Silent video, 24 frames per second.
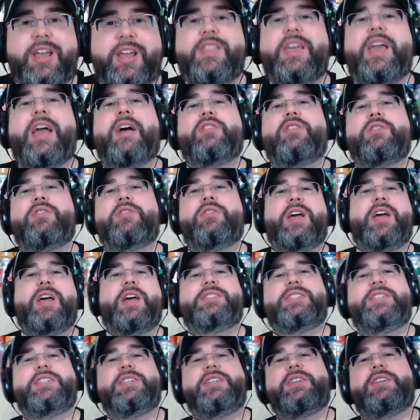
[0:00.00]
they held them
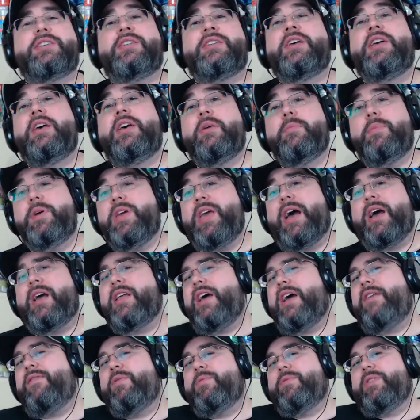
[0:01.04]
19. But yeah,
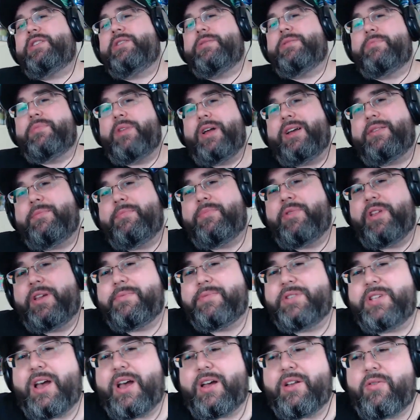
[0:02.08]
everyone liked to blame
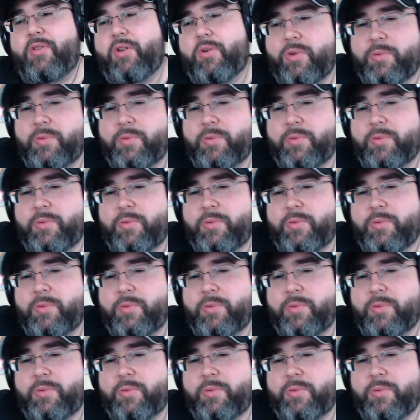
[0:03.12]
Scott Norwood,